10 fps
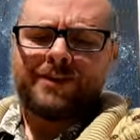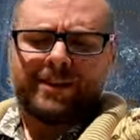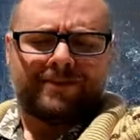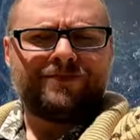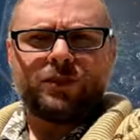like I
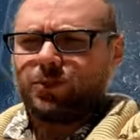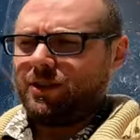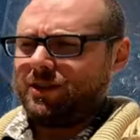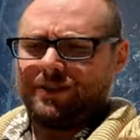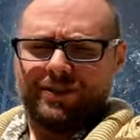said, it feels
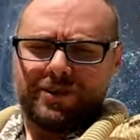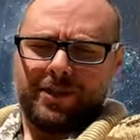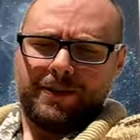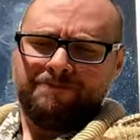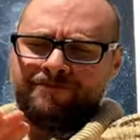pretty good in the
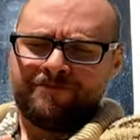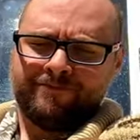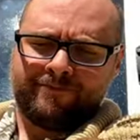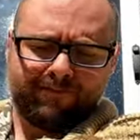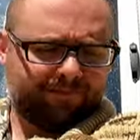sun.
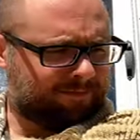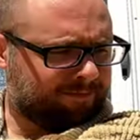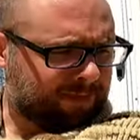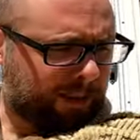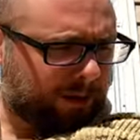
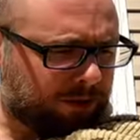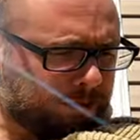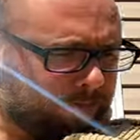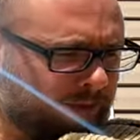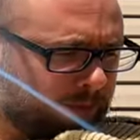How about
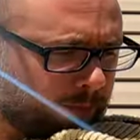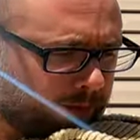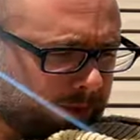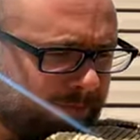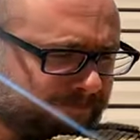you? You feel
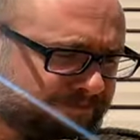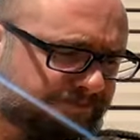pretty good?